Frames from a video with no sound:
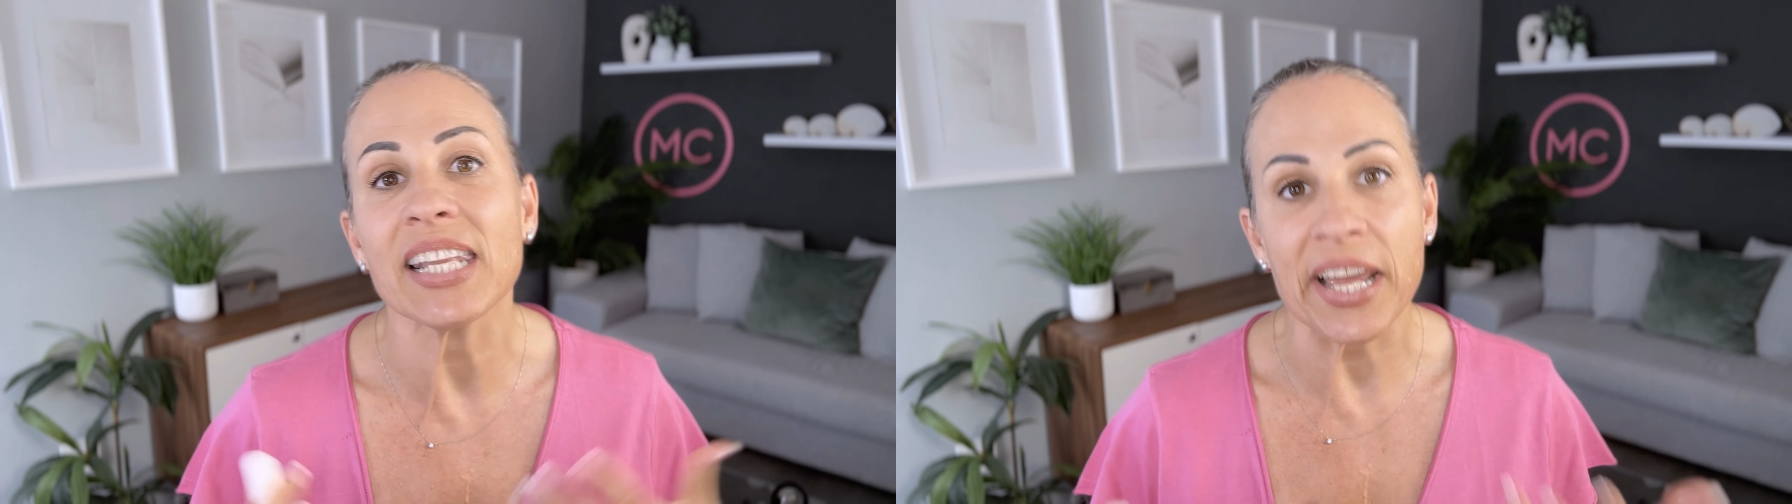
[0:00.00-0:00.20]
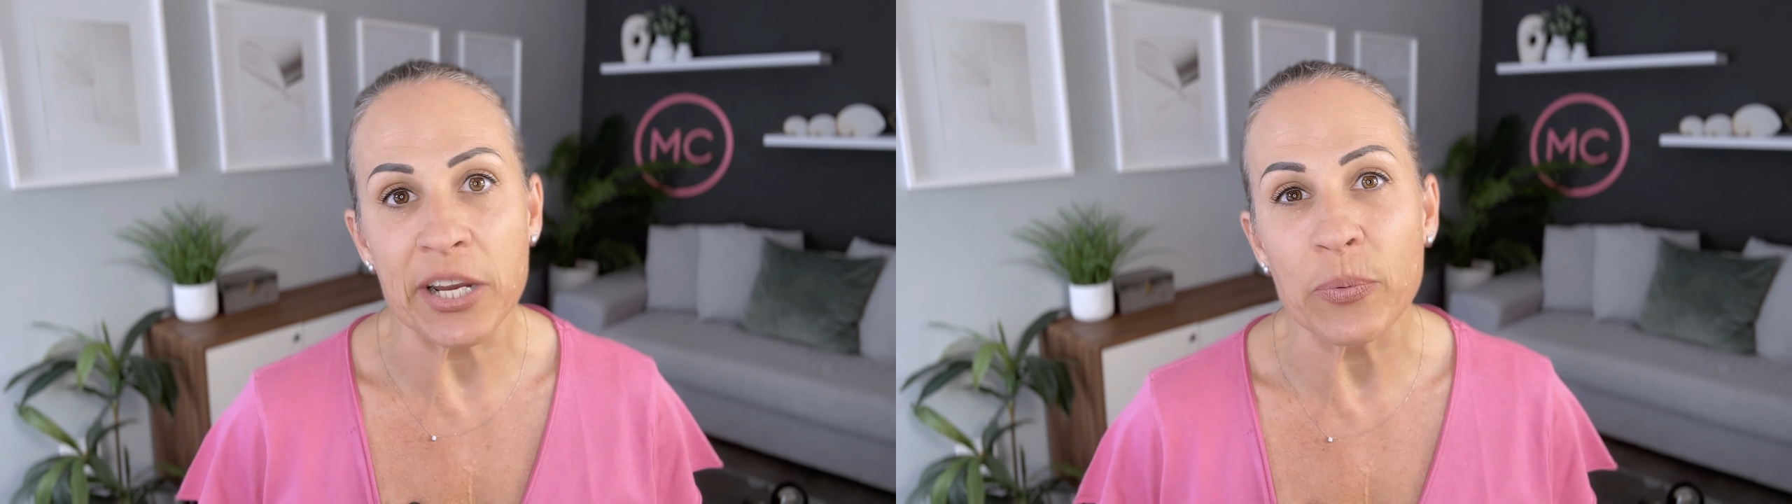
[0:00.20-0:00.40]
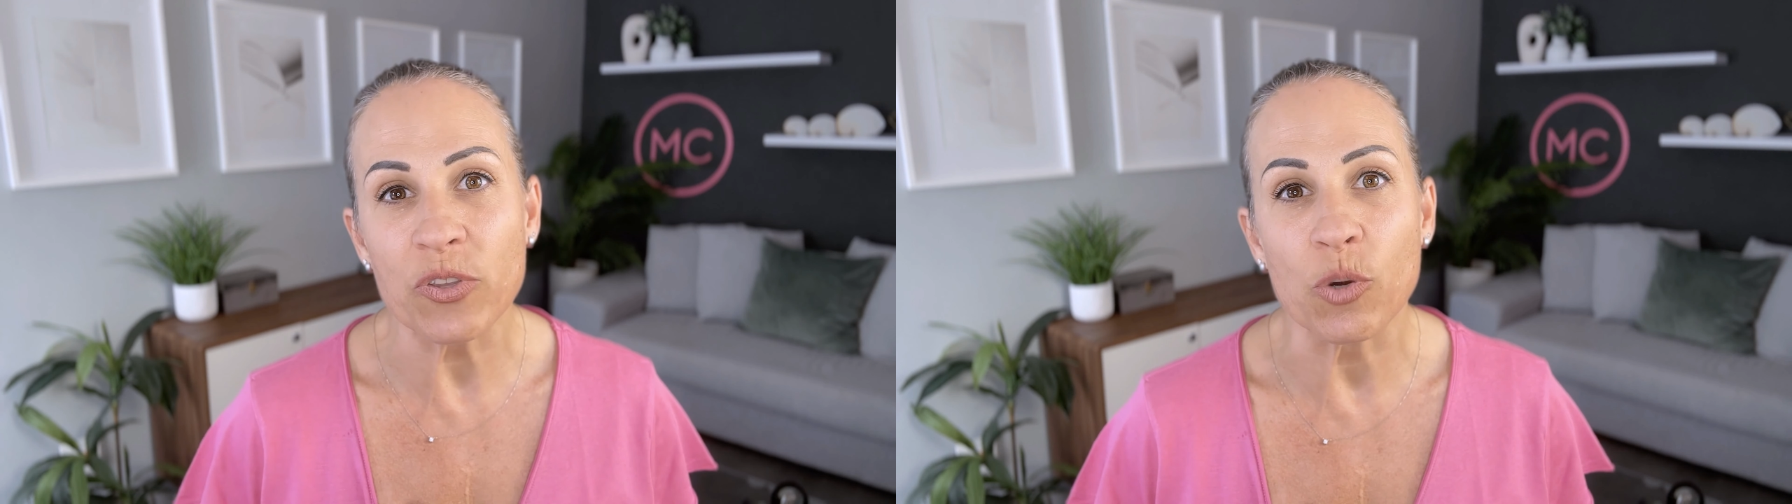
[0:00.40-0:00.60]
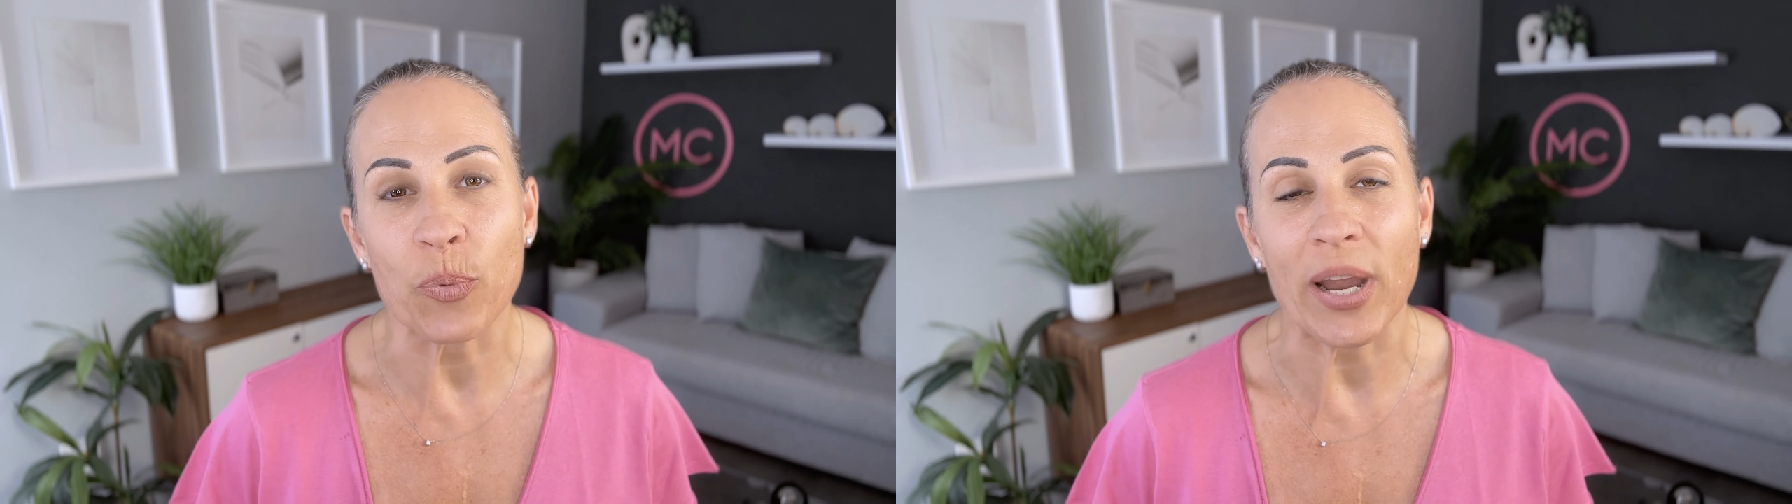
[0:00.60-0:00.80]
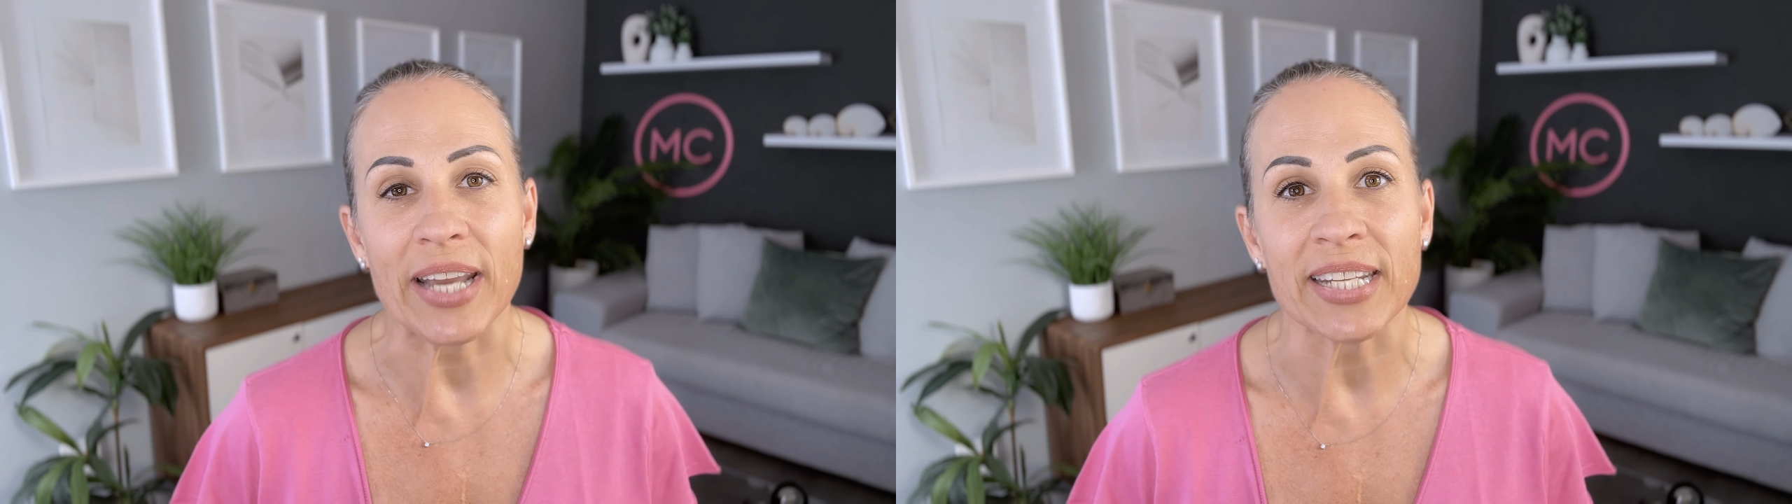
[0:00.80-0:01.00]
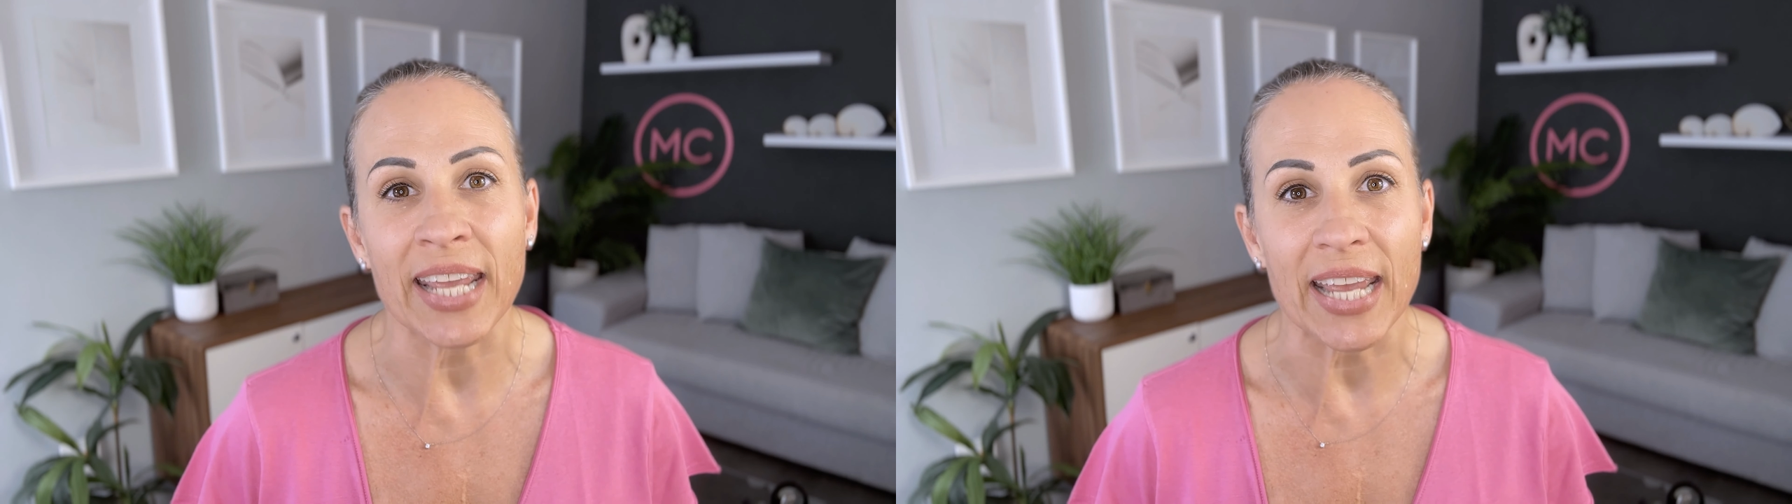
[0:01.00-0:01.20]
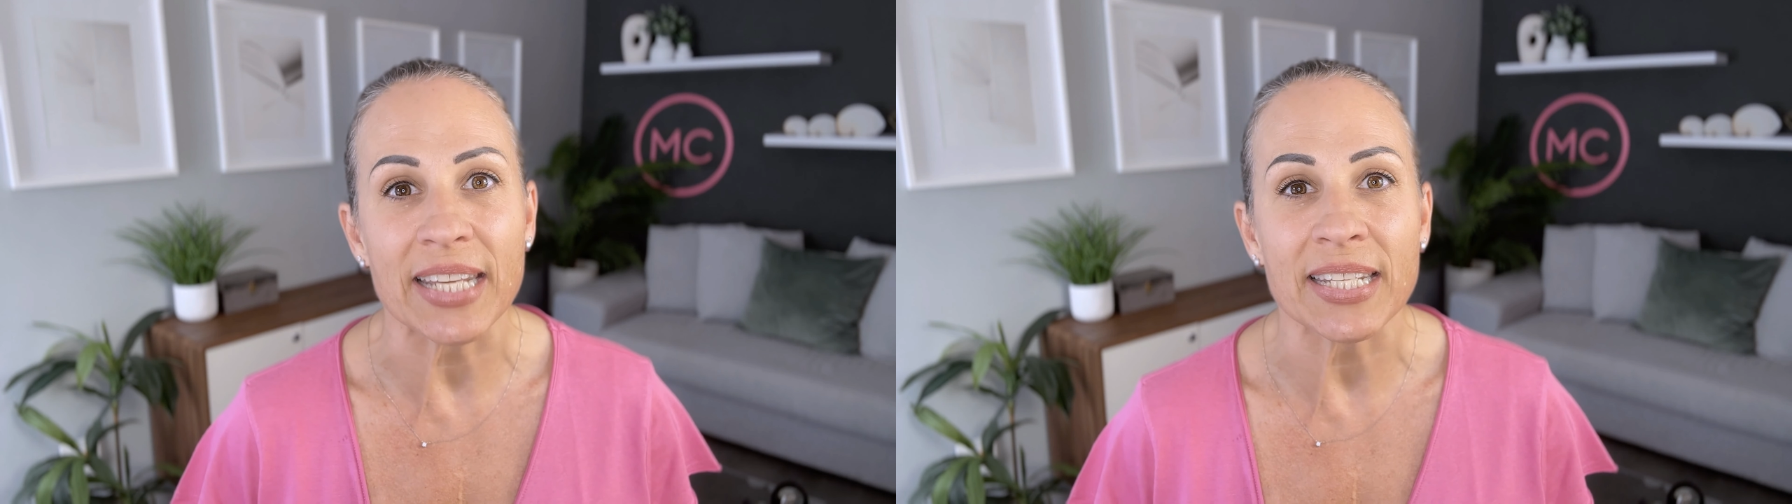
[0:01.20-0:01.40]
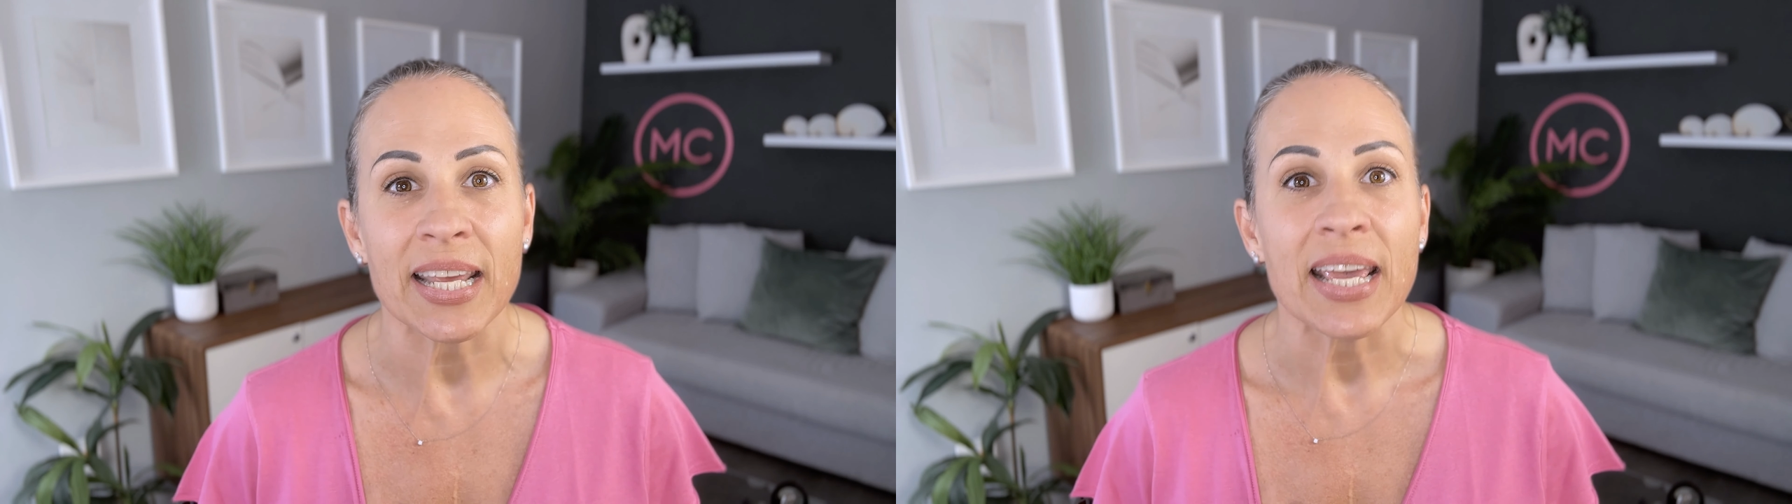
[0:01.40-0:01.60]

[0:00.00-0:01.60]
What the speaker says: like with your brand kit,